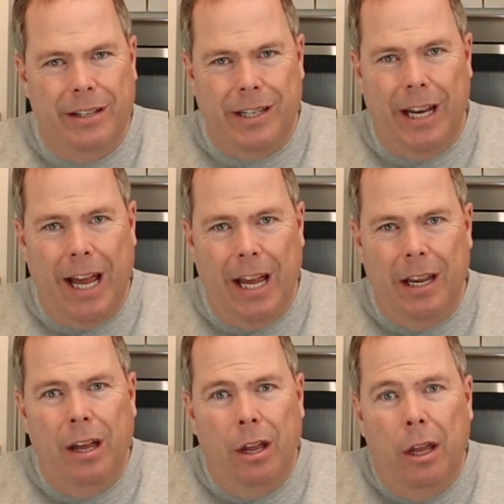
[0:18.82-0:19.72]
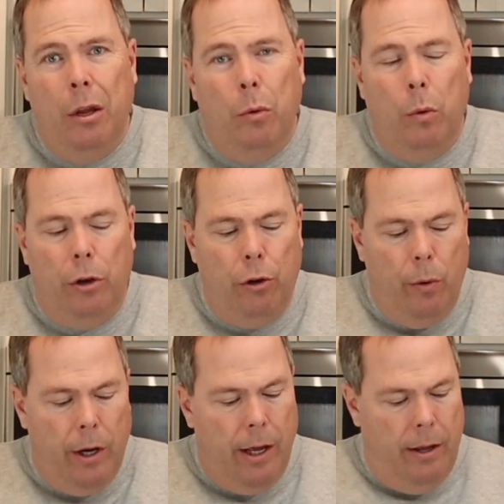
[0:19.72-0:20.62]
Today we're
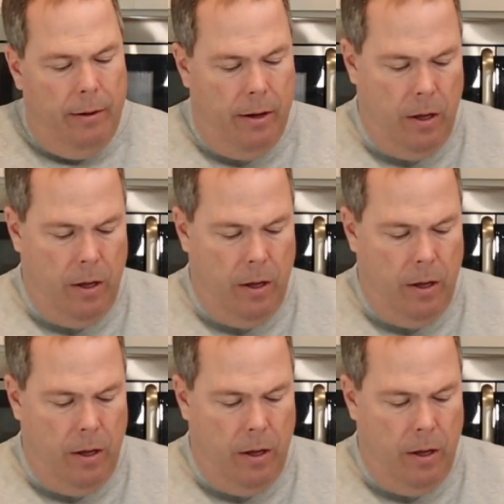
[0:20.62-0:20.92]
doing a